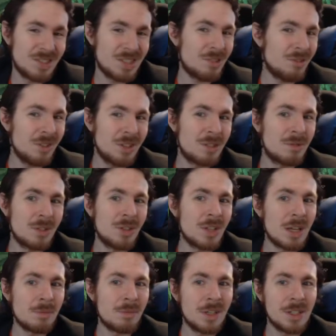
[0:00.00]
Not really all
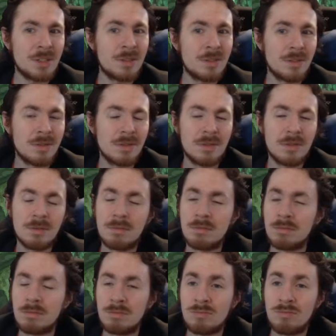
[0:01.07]
that impressive.
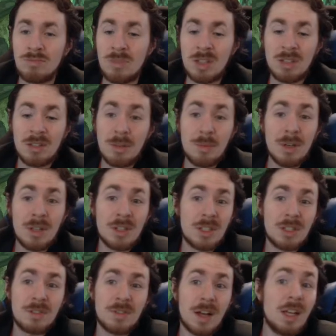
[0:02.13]
And limited this
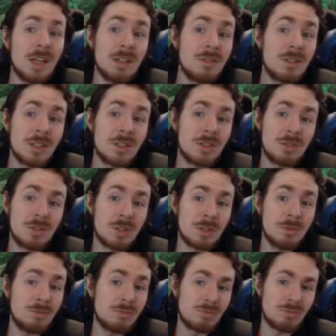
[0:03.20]
is fine, because, you
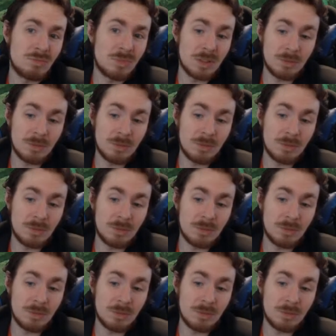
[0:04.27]
know,